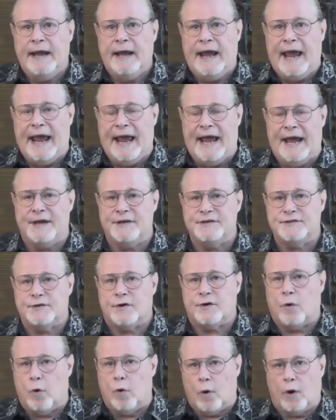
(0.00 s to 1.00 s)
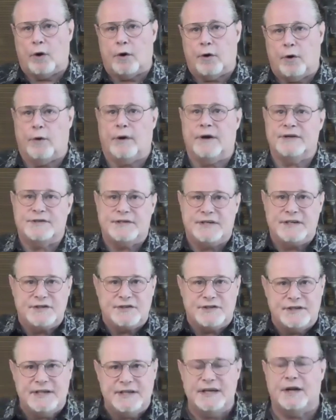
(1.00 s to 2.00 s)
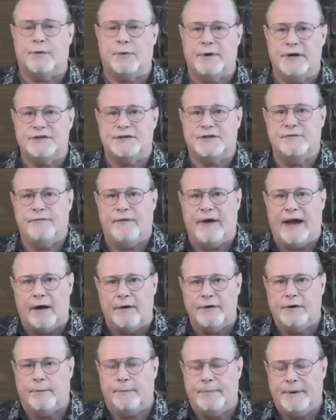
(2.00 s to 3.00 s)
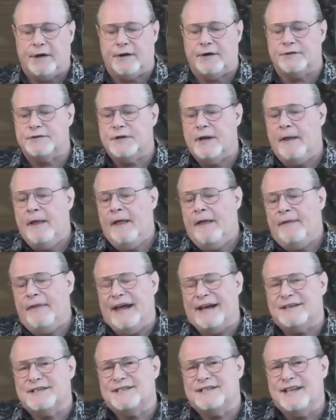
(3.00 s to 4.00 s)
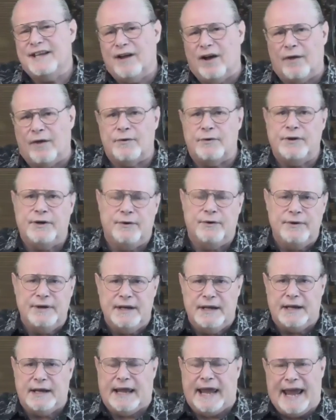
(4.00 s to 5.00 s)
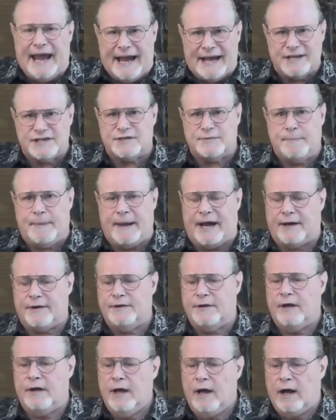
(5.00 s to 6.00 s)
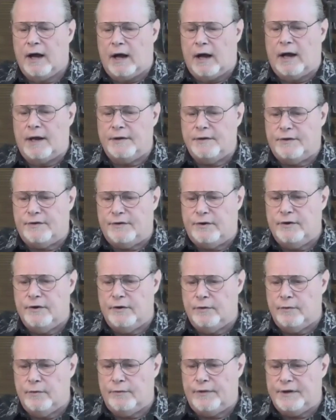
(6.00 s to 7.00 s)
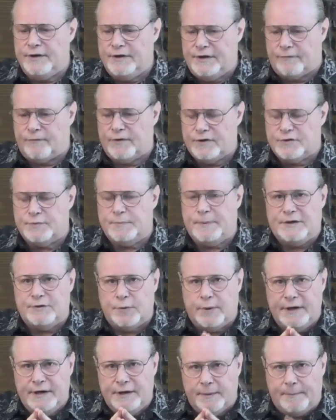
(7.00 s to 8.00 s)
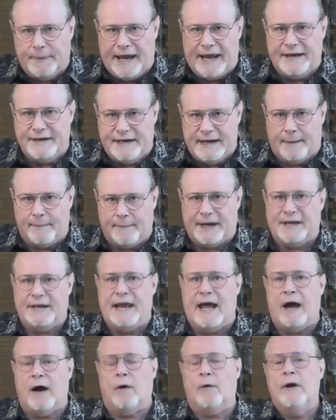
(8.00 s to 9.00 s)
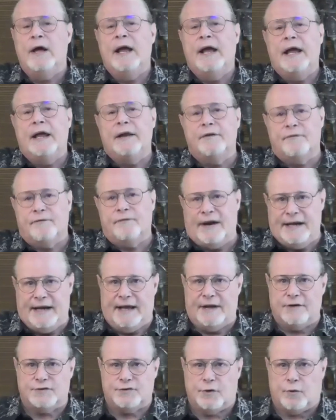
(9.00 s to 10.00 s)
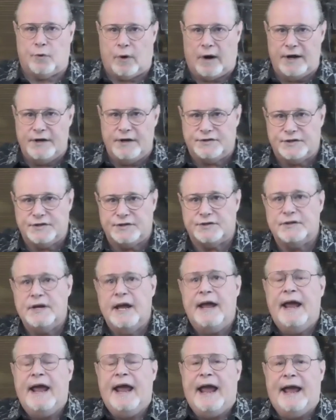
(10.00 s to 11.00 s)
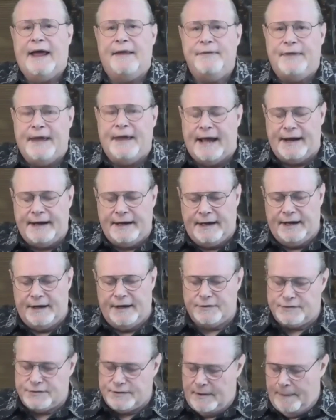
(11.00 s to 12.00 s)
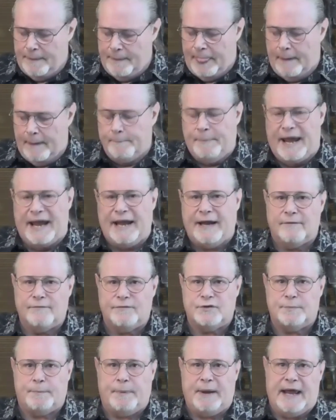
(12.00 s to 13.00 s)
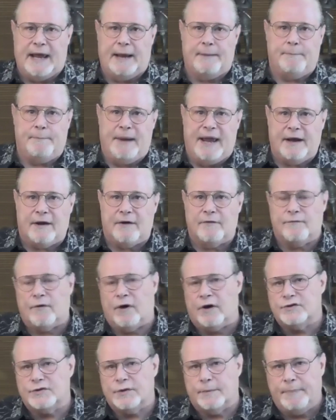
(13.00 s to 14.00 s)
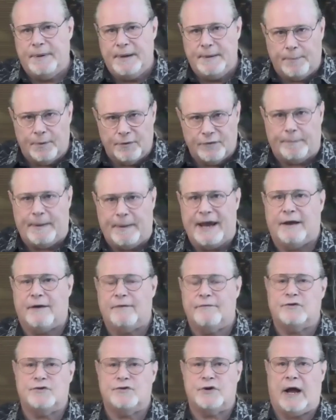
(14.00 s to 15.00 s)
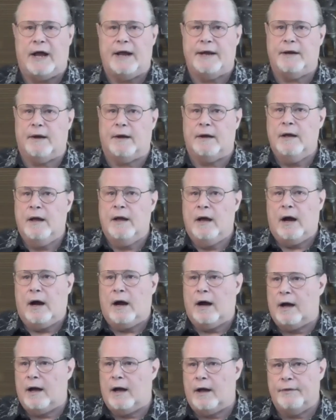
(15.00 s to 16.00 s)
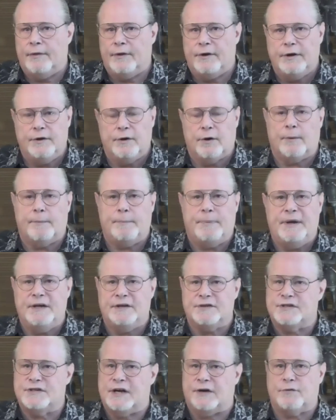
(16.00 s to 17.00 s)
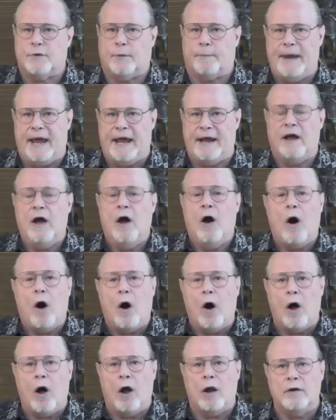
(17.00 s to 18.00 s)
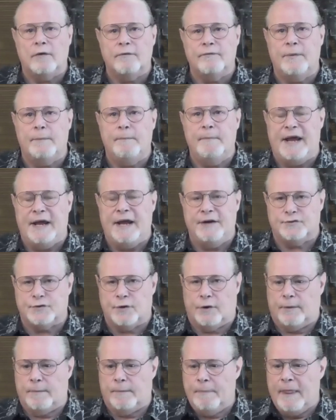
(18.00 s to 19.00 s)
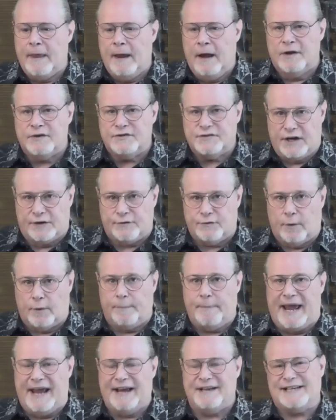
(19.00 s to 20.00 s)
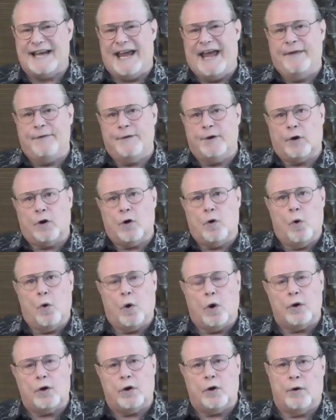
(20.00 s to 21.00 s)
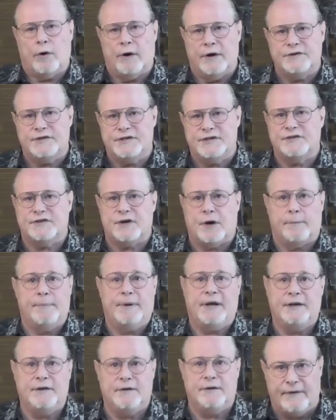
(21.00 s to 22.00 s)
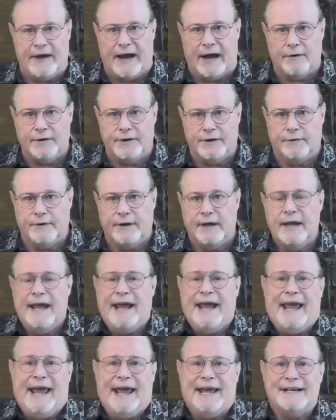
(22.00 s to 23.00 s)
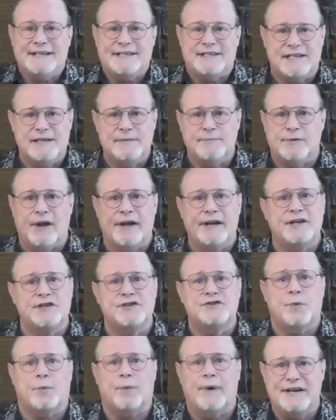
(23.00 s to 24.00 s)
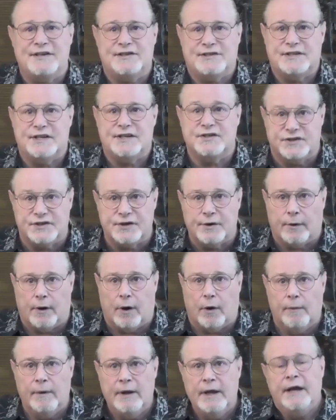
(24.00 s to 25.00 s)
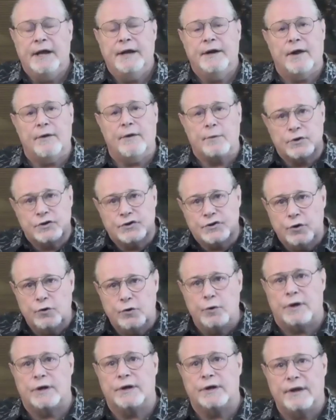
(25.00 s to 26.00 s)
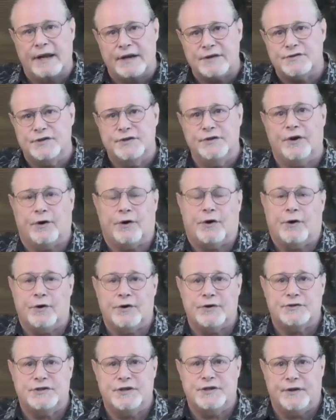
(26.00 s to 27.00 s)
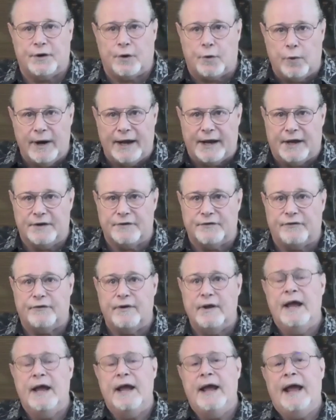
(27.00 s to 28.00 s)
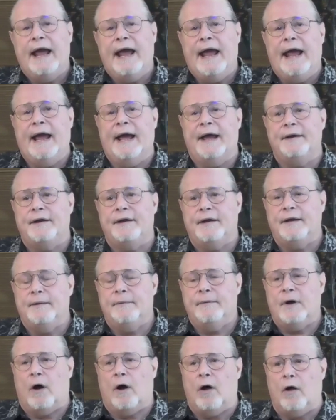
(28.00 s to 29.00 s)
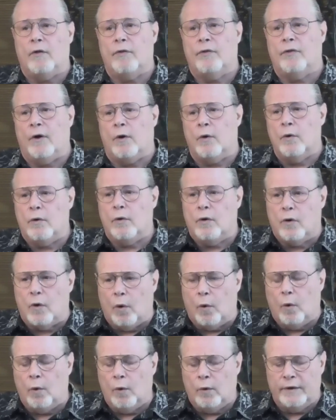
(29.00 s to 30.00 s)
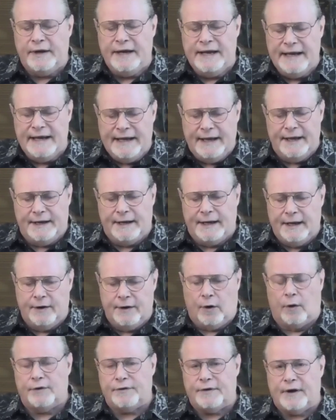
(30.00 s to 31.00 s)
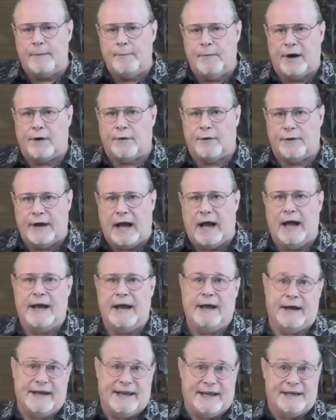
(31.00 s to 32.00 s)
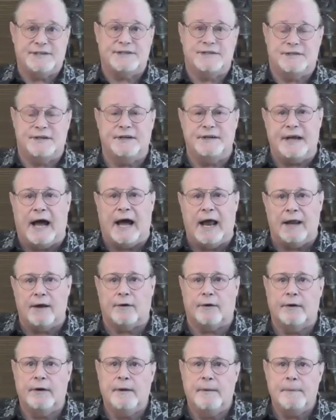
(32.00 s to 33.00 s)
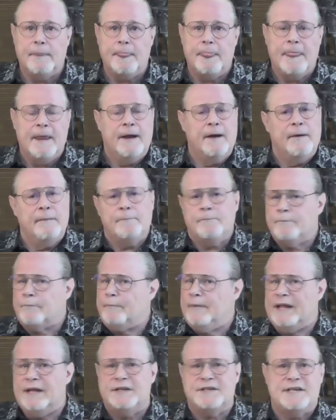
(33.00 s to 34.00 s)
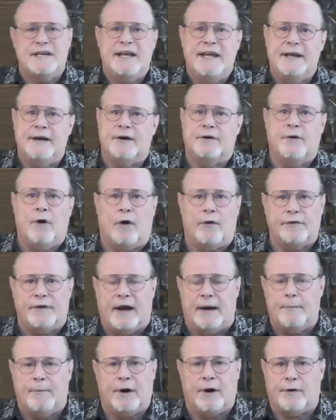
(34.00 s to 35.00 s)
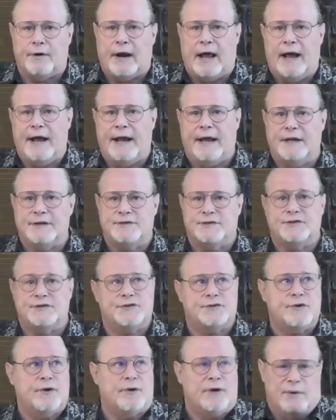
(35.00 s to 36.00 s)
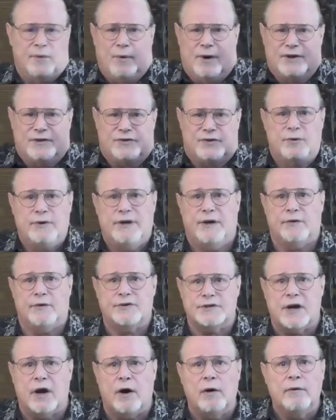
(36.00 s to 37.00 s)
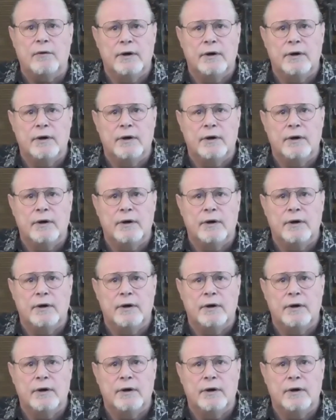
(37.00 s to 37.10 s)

as core currencies decrease in value, because that's the other unique aspect uh, to the difference between the pandemic now and the financial crisis. And that is Bank of Japan, Bank of Russia, People's Bank of China, Uh, the European Central Bank, all of the major central banks and their core currencies are being devalued. And it seems like it's a race to zero. In other words, who can lessen their currency the quickest? And although gold hit an all-time record high against the dollar, it's hit an all-time record high against the sterling, what, two years ago?